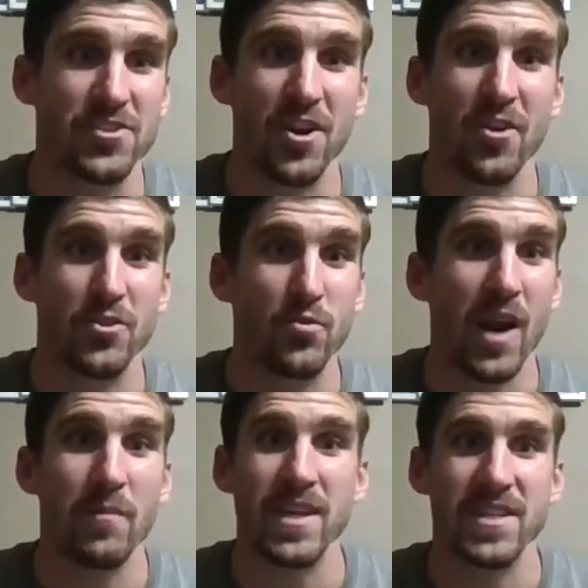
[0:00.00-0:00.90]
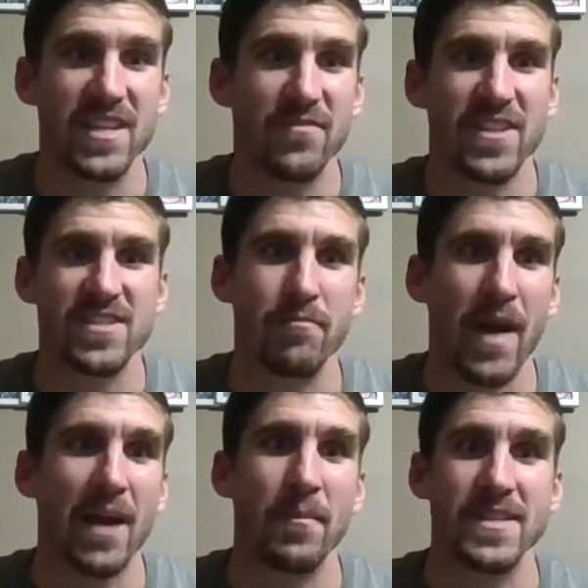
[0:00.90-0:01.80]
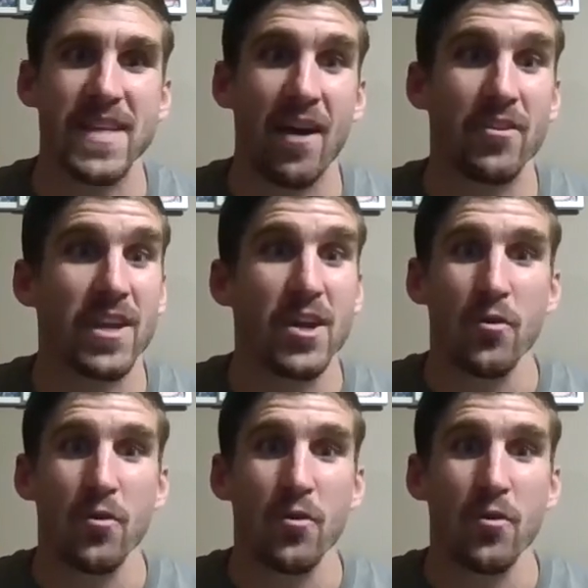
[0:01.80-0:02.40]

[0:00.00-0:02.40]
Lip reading: You know, you want to be a defensive back mentality,